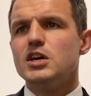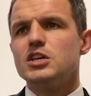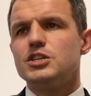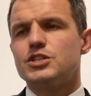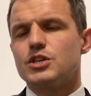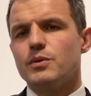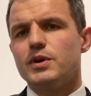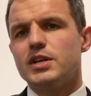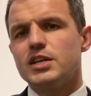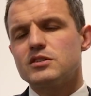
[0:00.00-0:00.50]

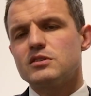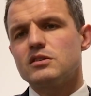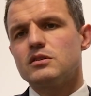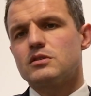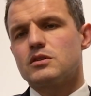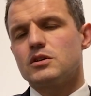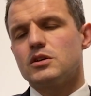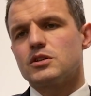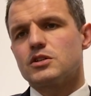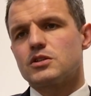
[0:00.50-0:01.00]
So it
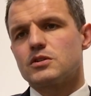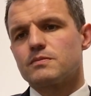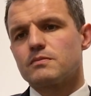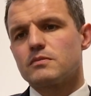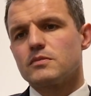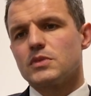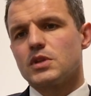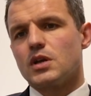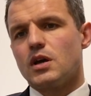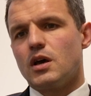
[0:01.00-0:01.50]
isn't that
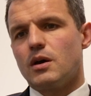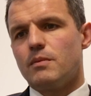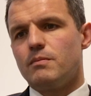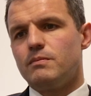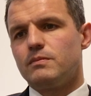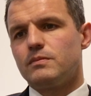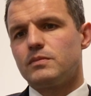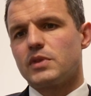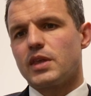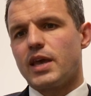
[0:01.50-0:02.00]

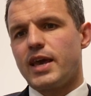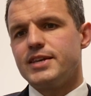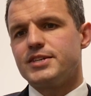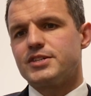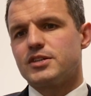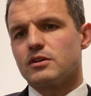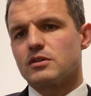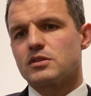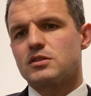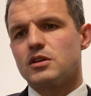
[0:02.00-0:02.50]

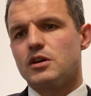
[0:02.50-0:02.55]
ACL